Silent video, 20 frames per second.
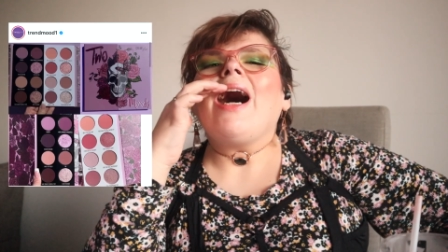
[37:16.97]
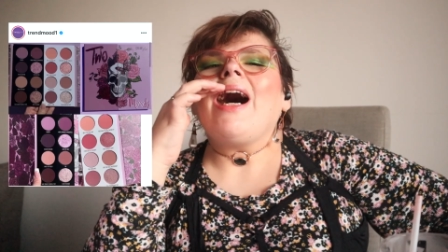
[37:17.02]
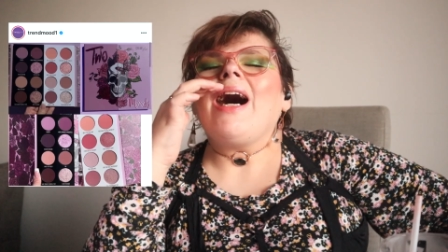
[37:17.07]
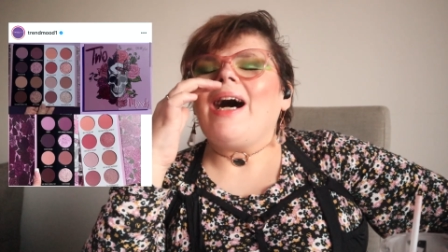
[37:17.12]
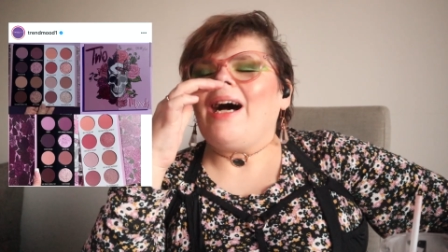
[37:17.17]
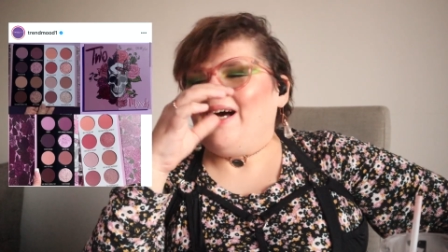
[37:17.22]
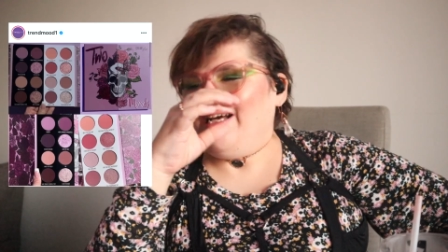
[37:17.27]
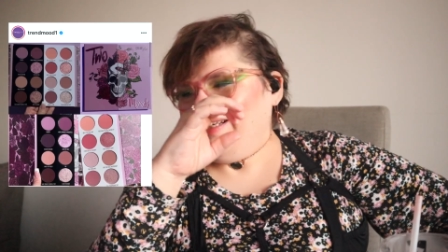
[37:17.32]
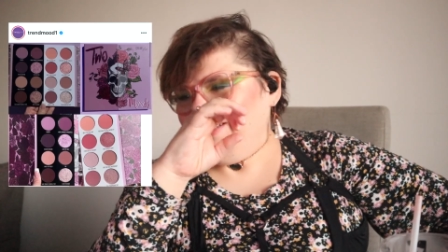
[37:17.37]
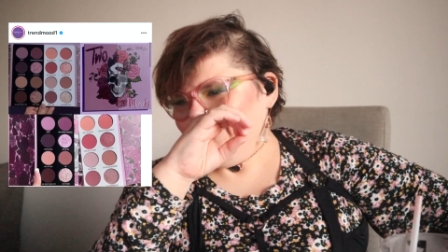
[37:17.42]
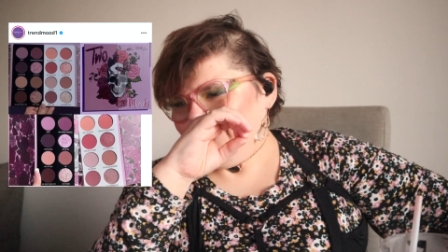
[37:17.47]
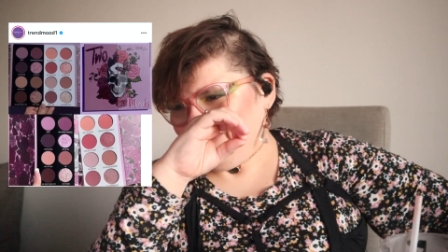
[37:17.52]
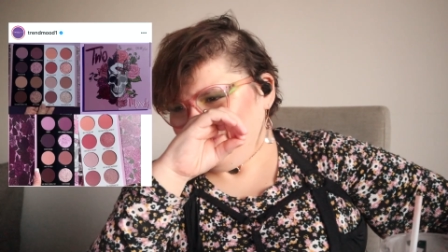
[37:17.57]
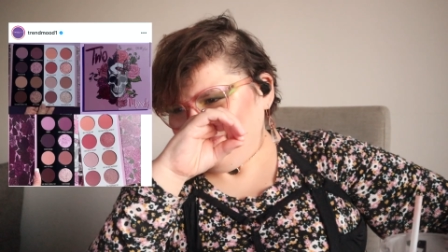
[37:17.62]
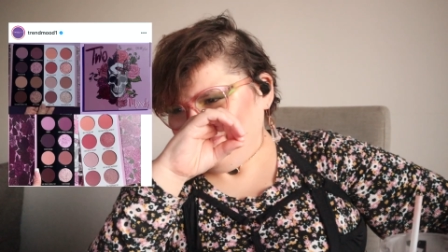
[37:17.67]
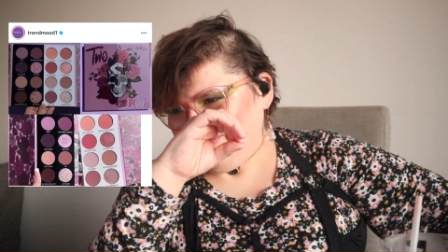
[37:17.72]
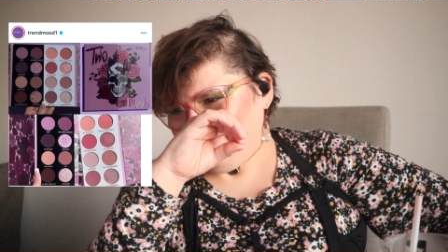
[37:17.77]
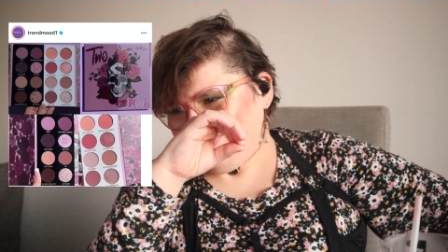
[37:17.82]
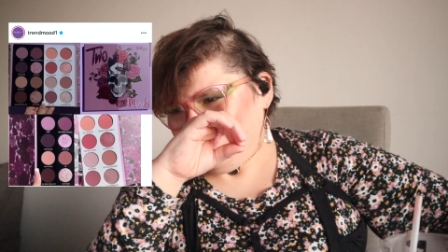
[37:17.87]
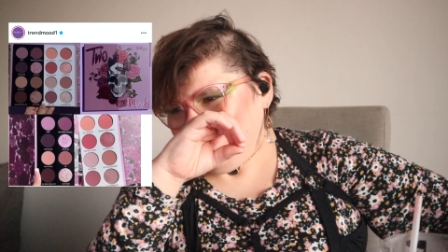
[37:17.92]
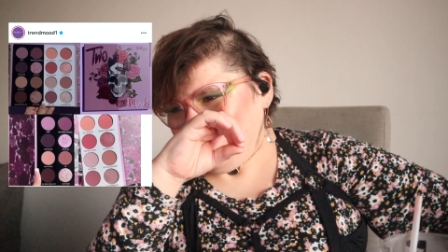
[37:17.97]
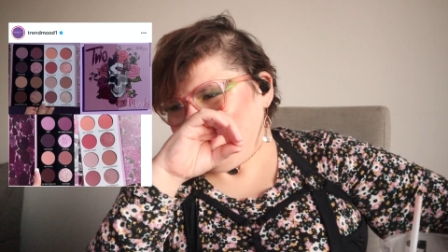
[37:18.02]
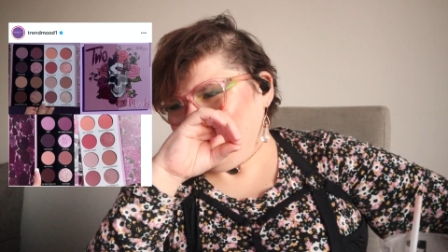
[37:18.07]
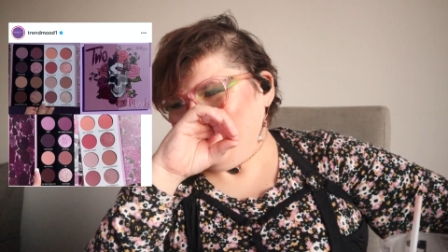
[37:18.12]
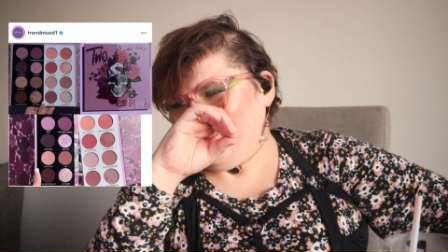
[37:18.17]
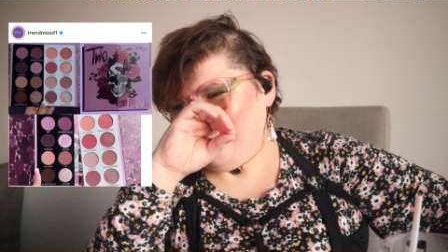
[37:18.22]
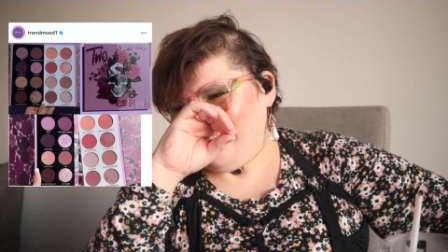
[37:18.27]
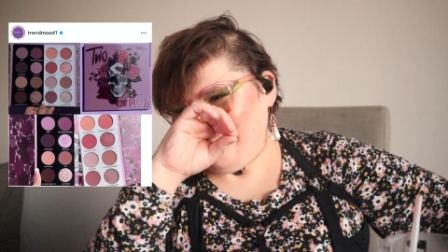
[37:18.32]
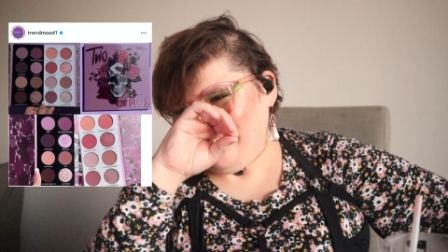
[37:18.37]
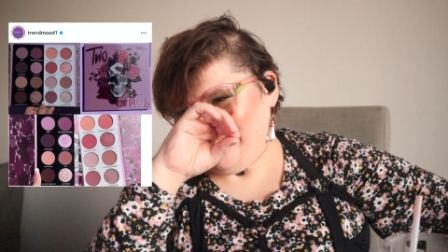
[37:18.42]
I know.
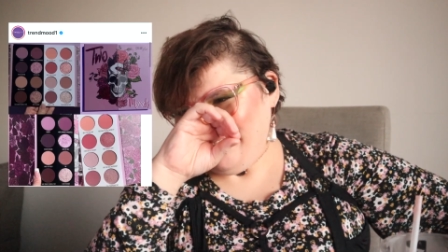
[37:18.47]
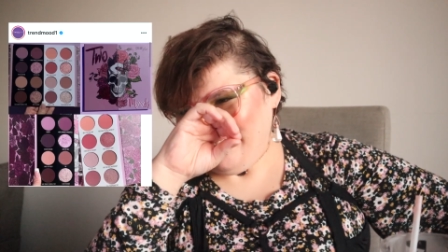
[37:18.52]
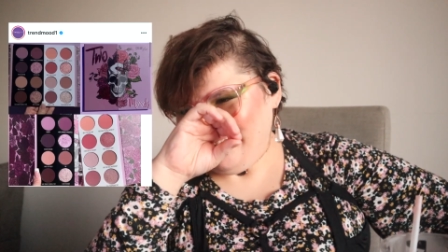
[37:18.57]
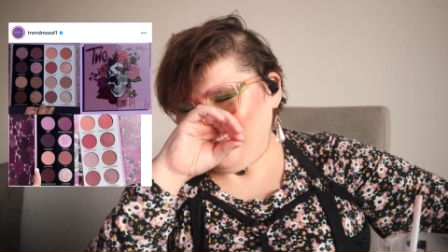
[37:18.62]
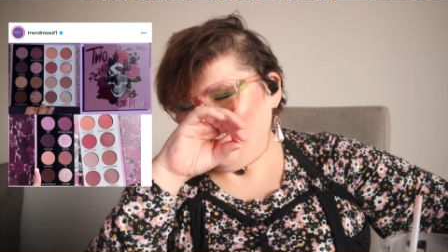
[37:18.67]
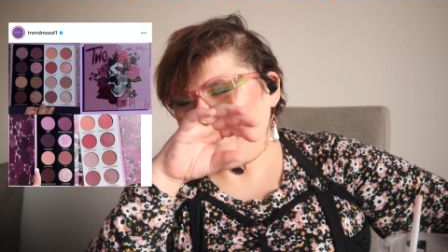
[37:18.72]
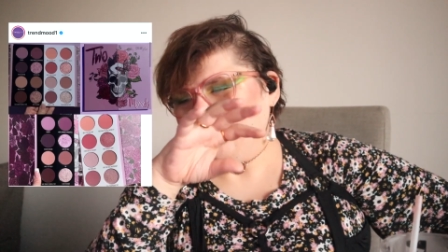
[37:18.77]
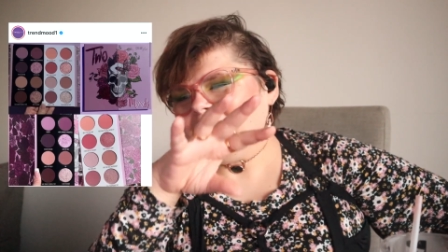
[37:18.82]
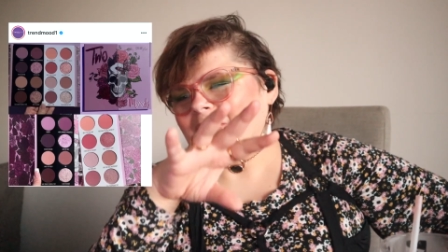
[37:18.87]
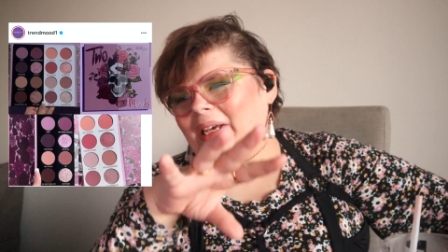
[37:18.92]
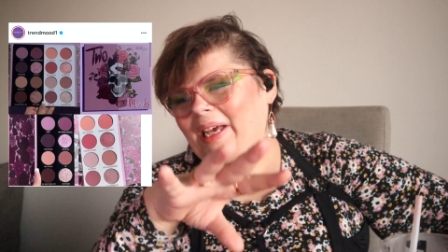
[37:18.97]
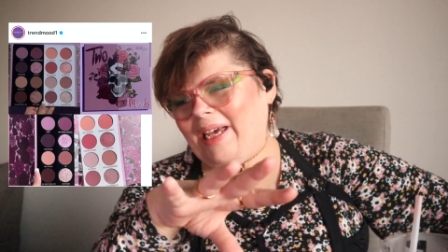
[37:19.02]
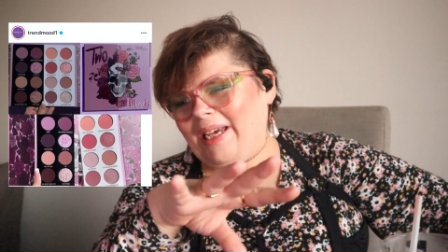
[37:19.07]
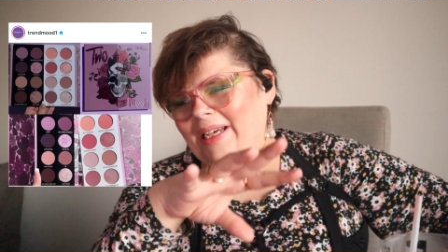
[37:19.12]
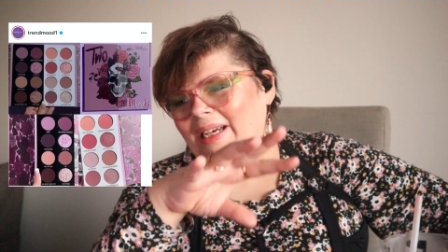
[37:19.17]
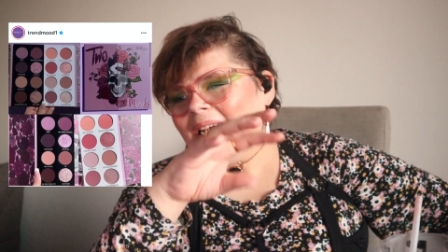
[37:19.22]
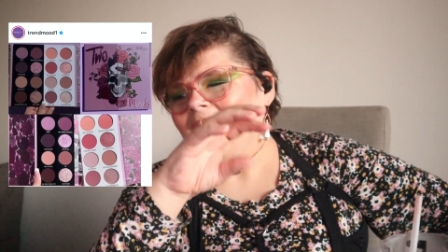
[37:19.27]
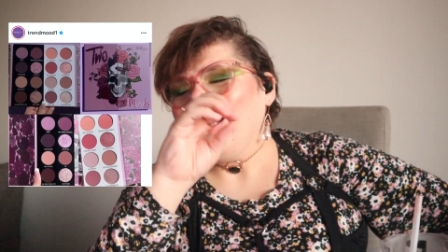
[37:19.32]
Okay,